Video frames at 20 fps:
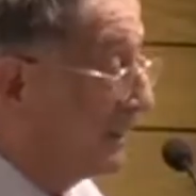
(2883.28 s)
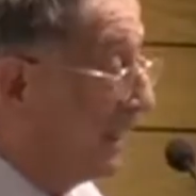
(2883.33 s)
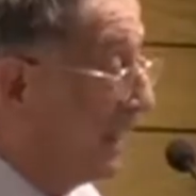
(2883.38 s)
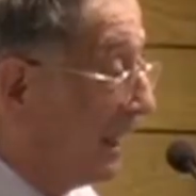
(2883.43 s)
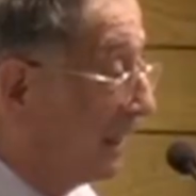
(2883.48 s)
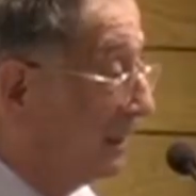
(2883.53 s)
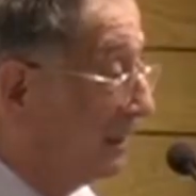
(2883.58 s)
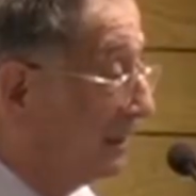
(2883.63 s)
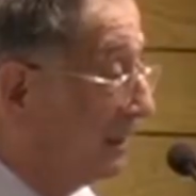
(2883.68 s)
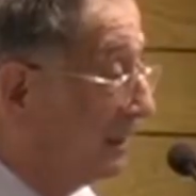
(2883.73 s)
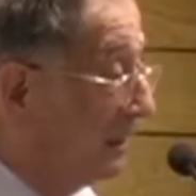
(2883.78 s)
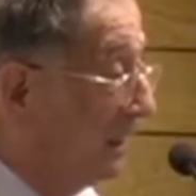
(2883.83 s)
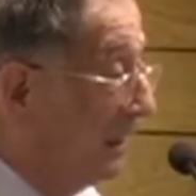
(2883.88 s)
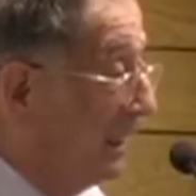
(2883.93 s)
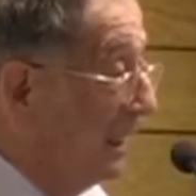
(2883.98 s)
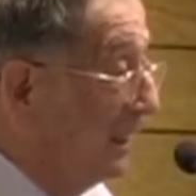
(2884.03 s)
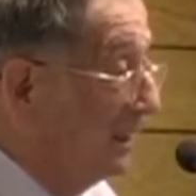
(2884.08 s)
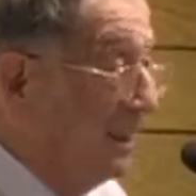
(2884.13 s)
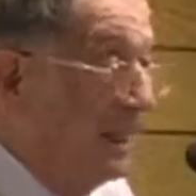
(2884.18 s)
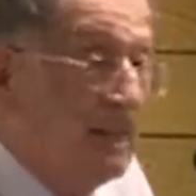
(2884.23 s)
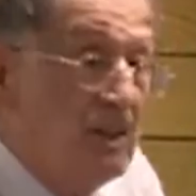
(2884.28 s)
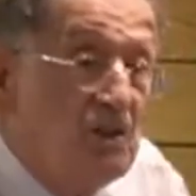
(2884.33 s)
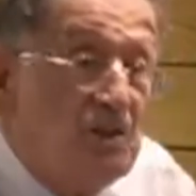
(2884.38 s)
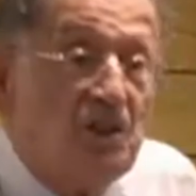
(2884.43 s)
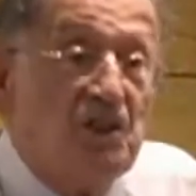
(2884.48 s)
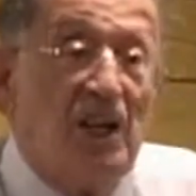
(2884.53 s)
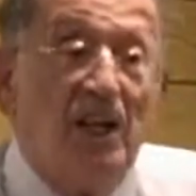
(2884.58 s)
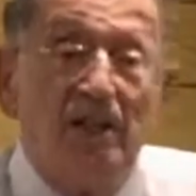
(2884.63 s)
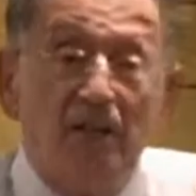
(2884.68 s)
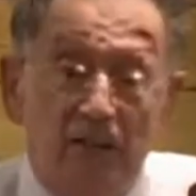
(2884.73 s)
that, there
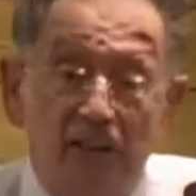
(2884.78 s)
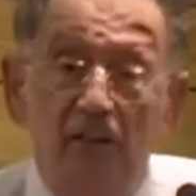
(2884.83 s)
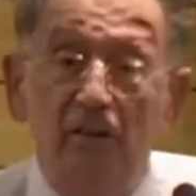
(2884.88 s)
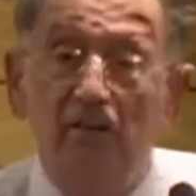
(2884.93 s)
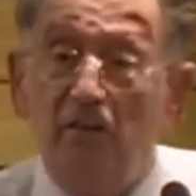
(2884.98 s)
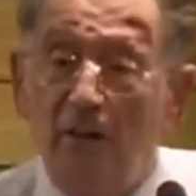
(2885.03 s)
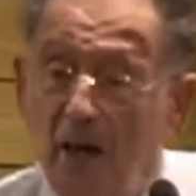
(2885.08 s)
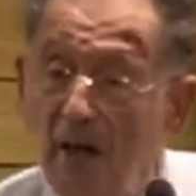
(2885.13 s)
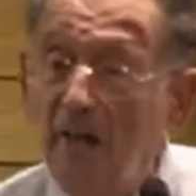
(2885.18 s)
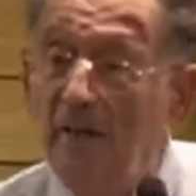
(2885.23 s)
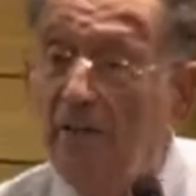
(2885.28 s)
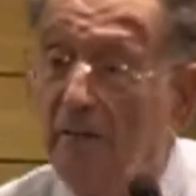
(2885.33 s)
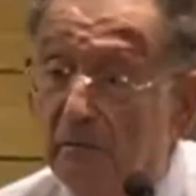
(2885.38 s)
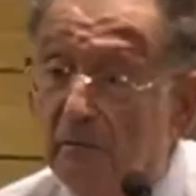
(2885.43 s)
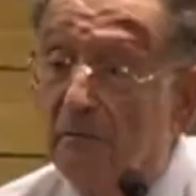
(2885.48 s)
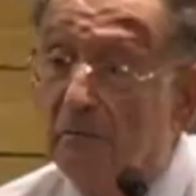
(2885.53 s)
is Satan, right?